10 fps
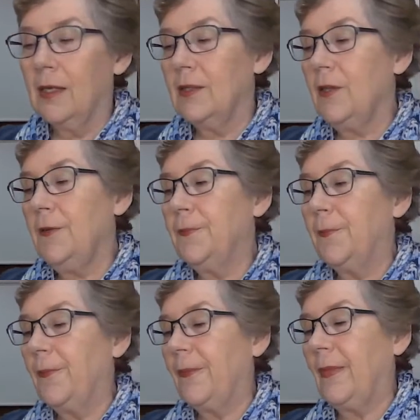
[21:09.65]
So
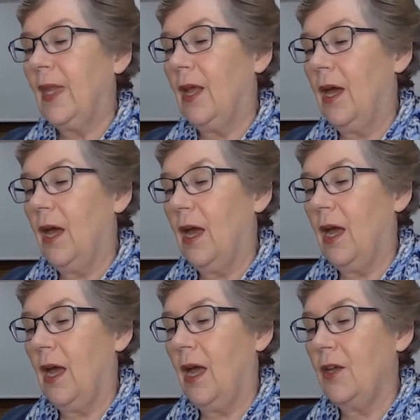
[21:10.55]

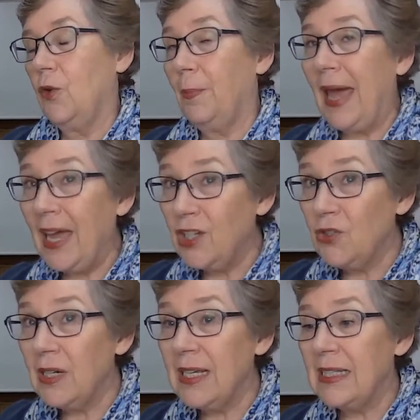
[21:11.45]
your
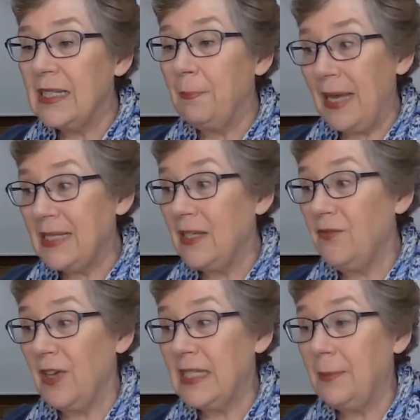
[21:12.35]
pantry is the best
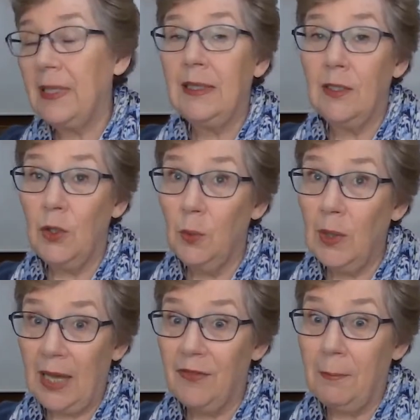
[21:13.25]
investment you
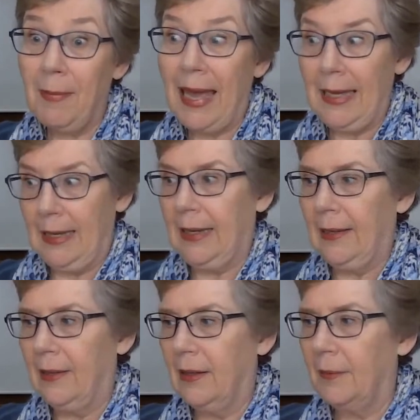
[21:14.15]
will ever make.
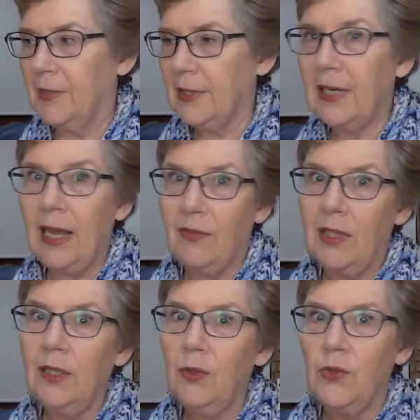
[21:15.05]
I'm just going to have
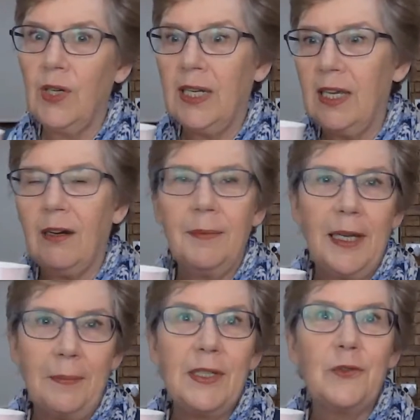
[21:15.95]
a little drink here. I'm
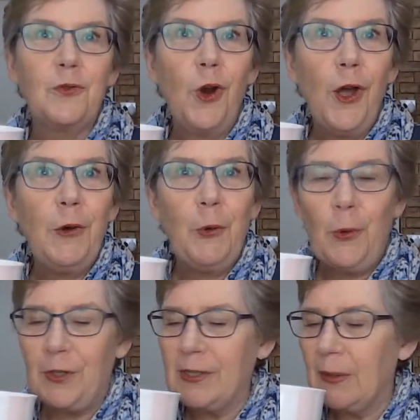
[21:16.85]
getting a bit dry and
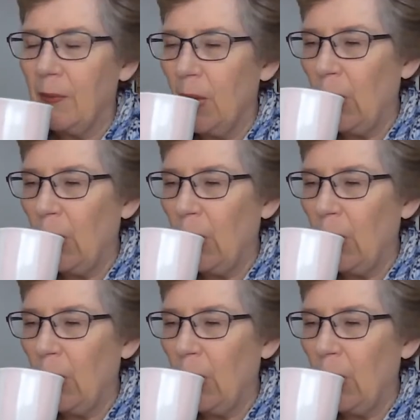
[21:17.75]
hoarse.